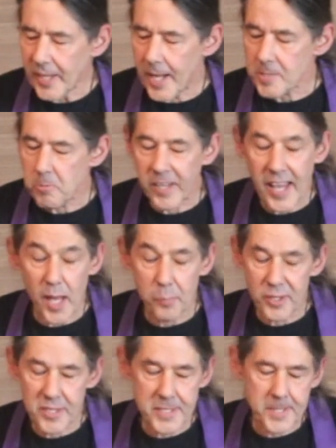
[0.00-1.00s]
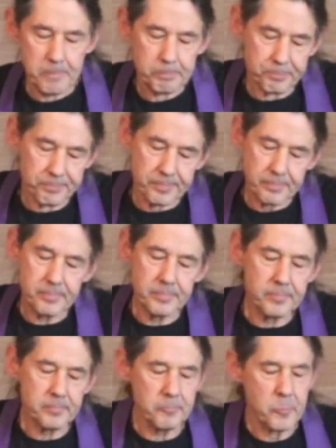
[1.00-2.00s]
That's what happens.
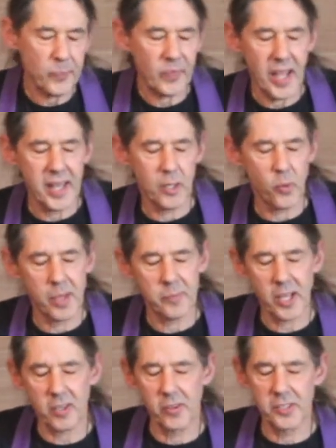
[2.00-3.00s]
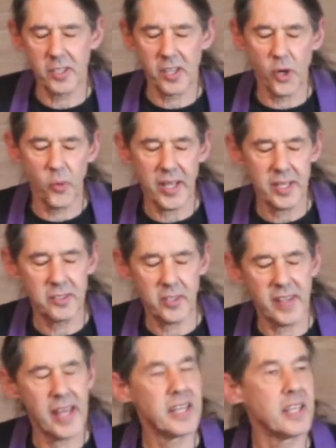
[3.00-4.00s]
Anyway, I'm not going to go
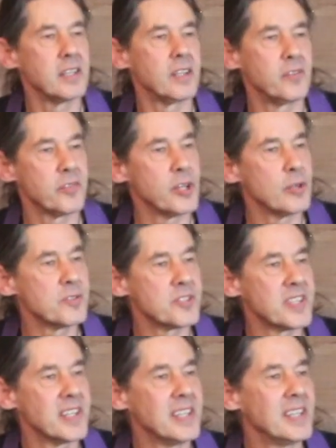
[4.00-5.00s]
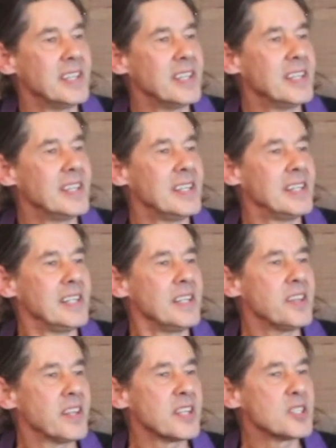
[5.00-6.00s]
into any of those
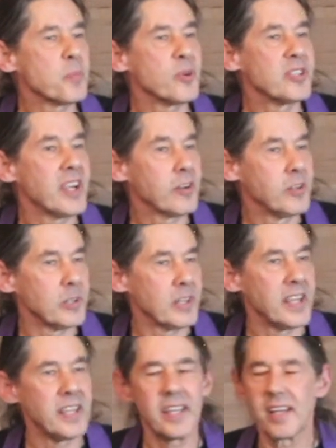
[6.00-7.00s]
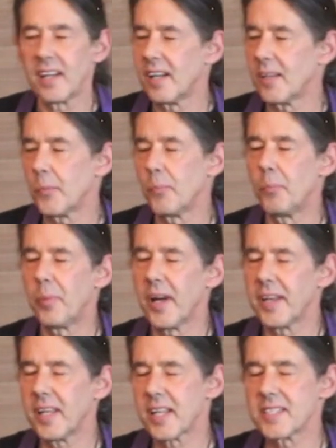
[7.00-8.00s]
things particularly,
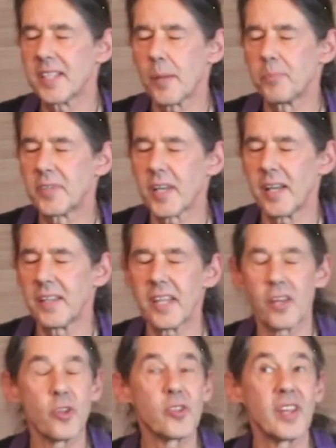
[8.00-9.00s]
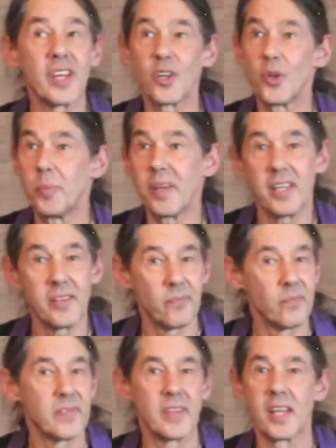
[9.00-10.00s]
but the other thing could be
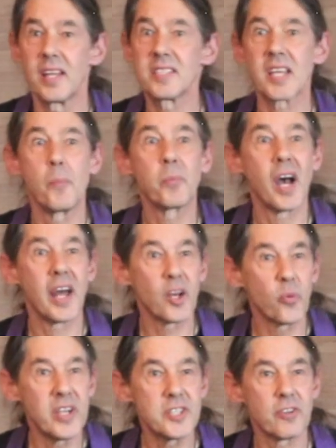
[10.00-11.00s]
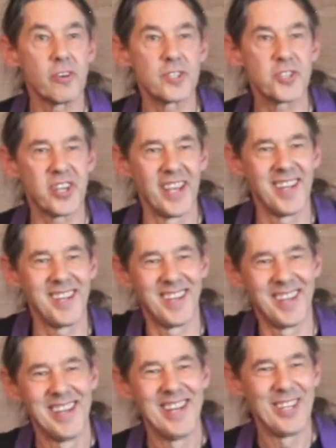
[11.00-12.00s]
some kind of research
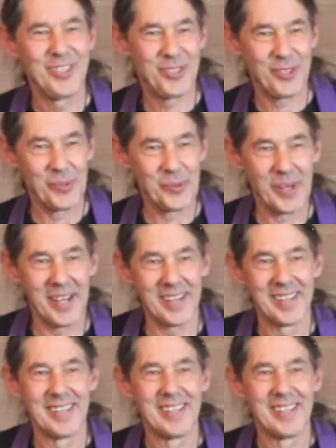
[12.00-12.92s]
to